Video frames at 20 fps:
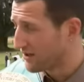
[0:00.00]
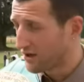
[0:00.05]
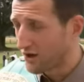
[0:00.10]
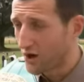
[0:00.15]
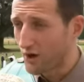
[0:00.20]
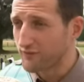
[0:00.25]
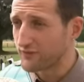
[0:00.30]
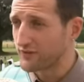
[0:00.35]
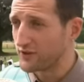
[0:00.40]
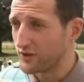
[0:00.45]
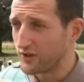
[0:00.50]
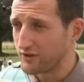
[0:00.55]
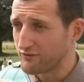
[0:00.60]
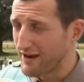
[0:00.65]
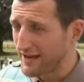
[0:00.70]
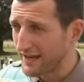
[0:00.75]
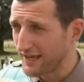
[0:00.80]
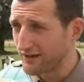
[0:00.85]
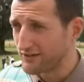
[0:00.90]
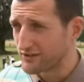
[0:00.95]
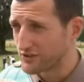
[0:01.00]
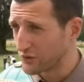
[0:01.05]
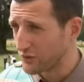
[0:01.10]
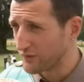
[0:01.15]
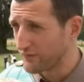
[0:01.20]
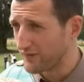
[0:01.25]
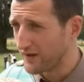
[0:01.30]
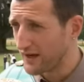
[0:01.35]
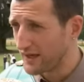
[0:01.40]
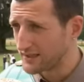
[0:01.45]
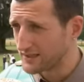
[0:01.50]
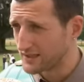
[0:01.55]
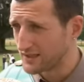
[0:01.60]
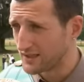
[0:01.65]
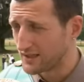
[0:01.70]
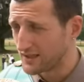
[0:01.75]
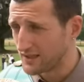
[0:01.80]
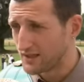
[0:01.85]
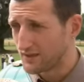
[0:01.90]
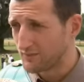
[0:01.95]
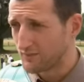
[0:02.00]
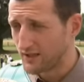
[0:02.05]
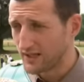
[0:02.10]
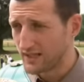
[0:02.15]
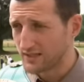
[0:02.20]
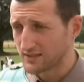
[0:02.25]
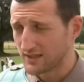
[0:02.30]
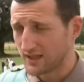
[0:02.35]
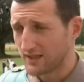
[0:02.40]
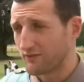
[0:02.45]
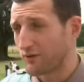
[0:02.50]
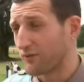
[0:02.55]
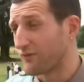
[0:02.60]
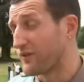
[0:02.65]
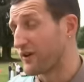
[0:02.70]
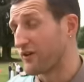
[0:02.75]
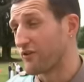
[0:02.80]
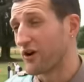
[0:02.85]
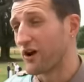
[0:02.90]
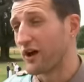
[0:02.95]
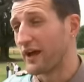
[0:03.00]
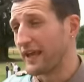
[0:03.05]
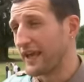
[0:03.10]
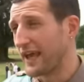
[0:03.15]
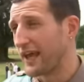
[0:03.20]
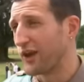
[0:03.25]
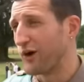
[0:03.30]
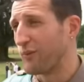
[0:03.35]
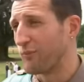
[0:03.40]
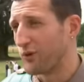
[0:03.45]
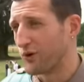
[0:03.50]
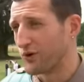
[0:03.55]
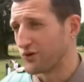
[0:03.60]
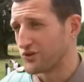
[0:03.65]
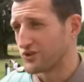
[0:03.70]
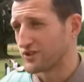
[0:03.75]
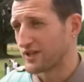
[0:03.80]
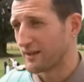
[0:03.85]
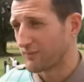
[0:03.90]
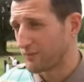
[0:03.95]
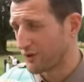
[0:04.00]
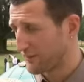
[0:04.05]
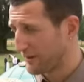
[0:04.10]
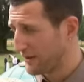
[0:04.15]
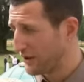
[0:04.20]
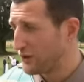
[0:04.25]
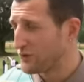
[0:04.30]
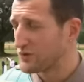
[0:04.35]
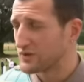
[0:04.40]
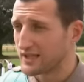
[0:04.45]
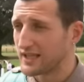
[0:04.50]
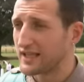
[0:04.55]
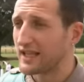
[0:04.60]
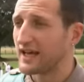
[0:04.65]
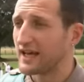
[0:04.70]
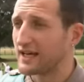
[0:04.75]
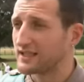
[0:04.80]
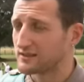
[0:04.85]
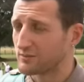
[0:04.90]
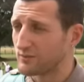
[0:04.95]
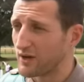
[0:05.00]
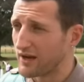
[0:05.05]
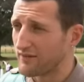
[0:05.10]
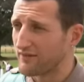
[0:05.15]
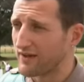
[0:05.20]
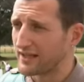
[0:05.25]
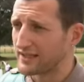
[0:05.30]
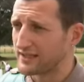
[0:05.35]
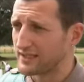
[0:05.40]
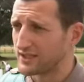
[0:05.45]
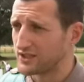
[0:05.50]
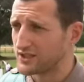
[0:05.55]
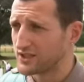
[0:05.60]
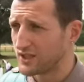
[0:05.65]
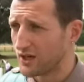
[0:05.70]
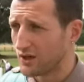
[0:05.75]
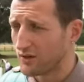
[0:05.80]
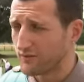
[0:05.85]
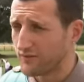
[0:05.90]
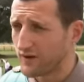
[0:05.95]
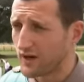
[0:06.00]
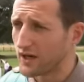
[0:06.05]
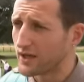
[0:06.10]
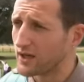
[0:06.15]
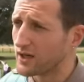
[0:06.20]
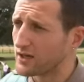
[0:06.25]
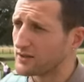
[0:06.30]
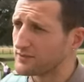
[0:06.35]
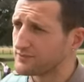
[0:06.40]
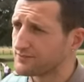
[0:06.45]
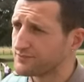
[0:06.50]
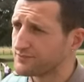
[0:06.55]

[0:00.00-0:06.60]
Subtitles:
often, regular, as a good fighter. But let's get the wrong thing right. He cannot punch, and I'm going to be using that to my advantage on fight night.